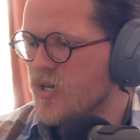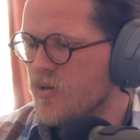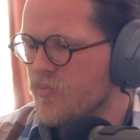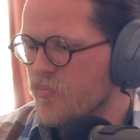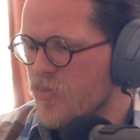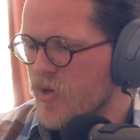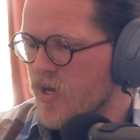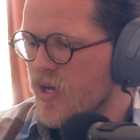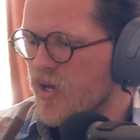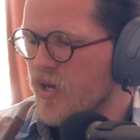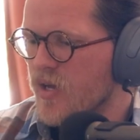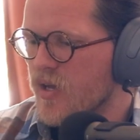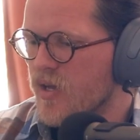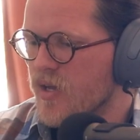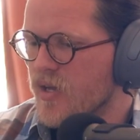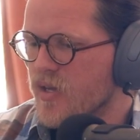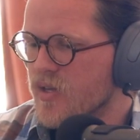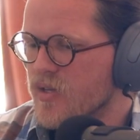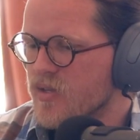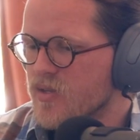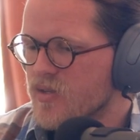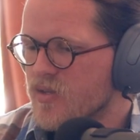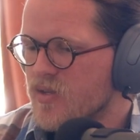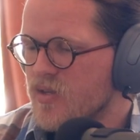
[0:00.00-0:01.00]
up,
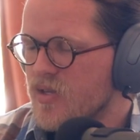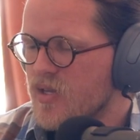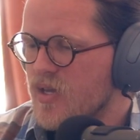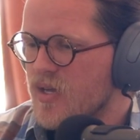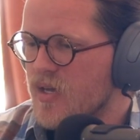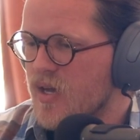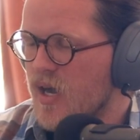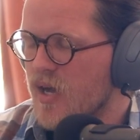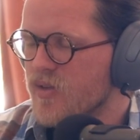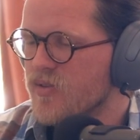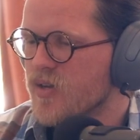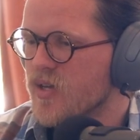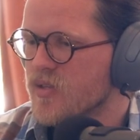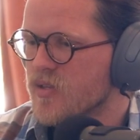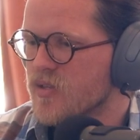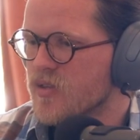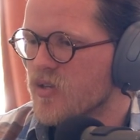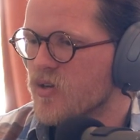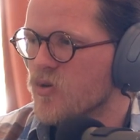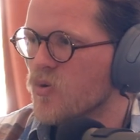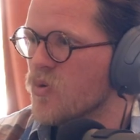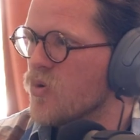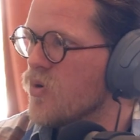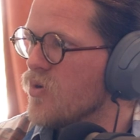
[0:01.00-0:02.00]
I thought that
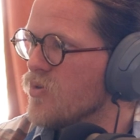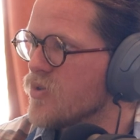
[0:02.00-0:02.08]
there were